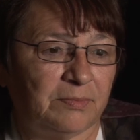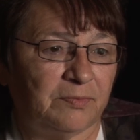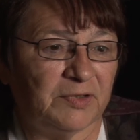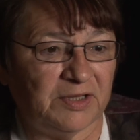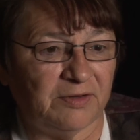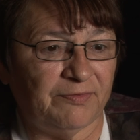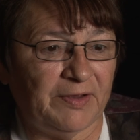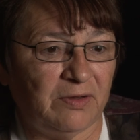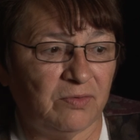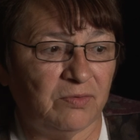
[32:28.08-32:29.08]
with their
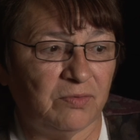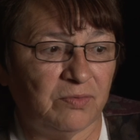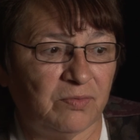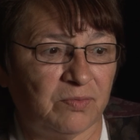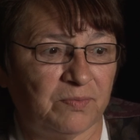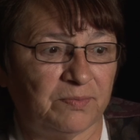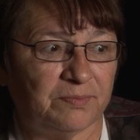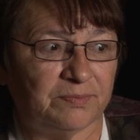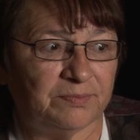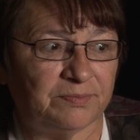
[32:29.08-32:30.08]
fellow,
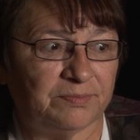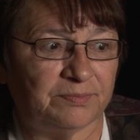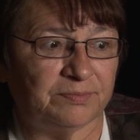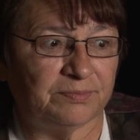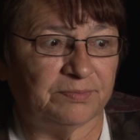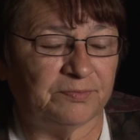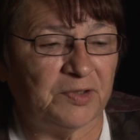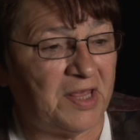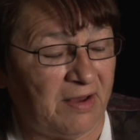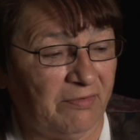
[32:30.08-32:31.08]

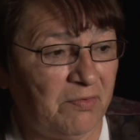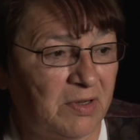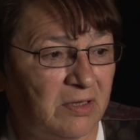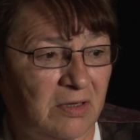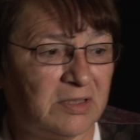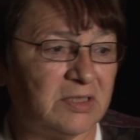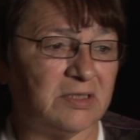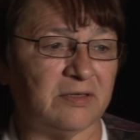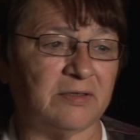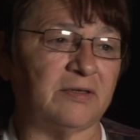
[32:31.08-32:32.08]
with everyone, not
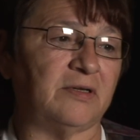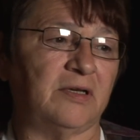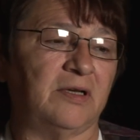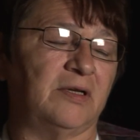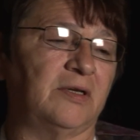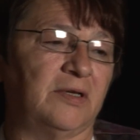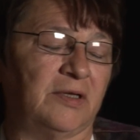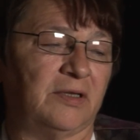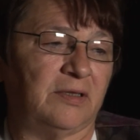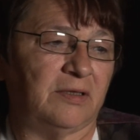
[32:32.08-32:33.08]
just their
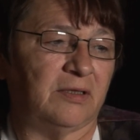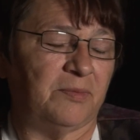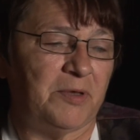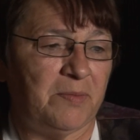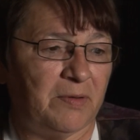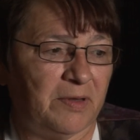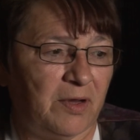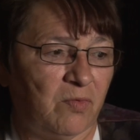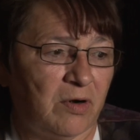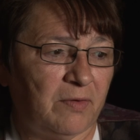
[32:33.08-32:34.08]
the people they
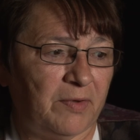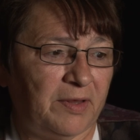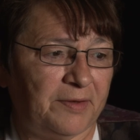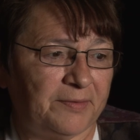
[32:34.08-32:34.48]
work with.